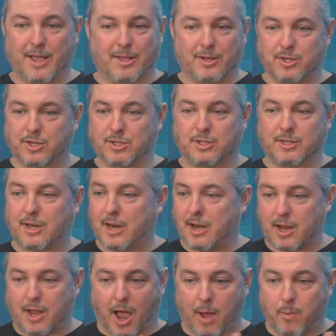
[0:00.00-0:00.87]
Just
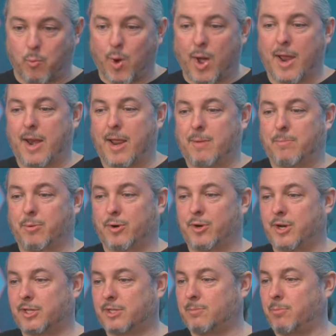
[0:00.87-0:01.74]
I want a
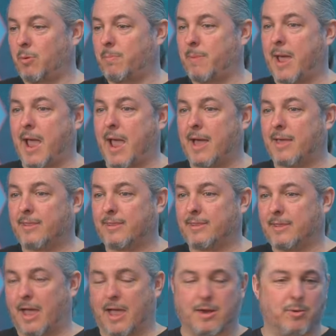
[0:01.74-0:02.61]
predictable
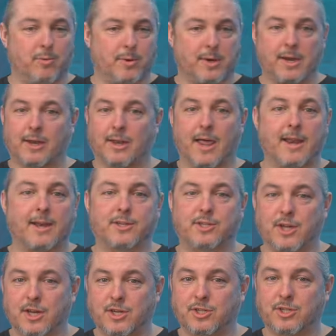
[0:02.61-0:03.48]
path. I don't need a lot of
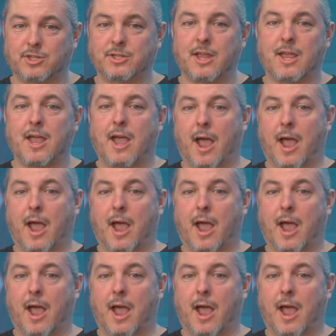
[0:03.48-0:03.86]
changes.